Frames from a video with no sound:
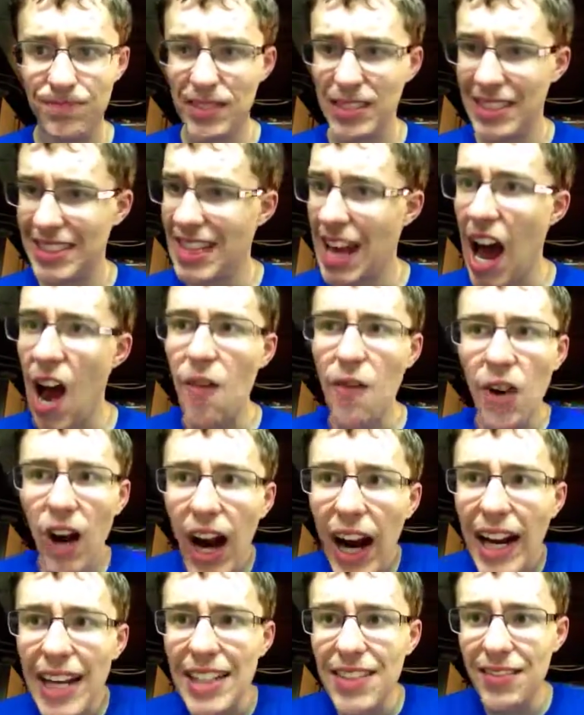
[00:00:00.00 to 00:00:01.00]
It's not
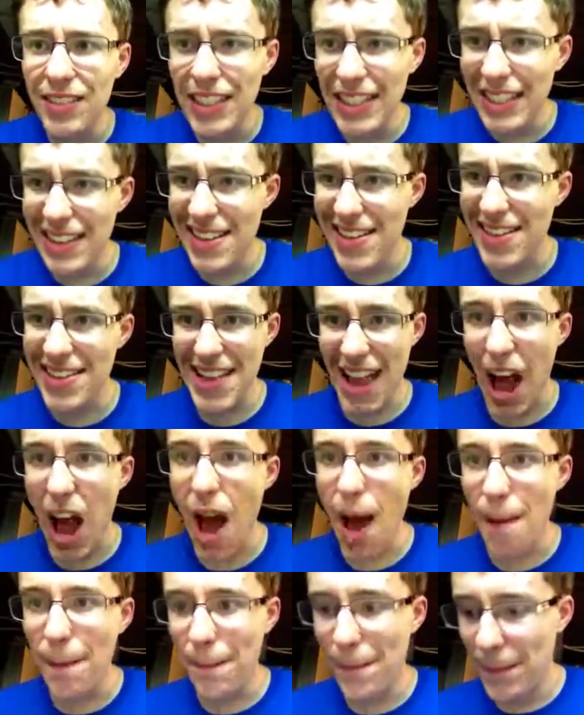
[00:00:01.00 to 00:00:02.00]
right. We need to
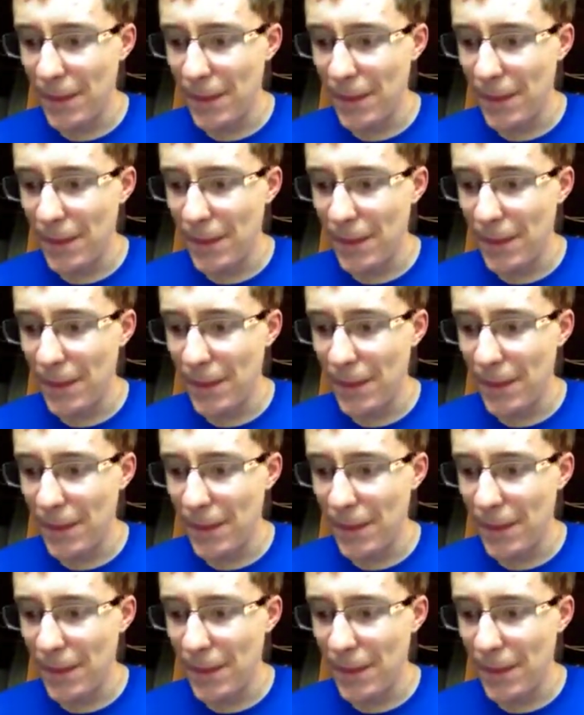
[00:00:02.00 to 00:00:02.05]
stop.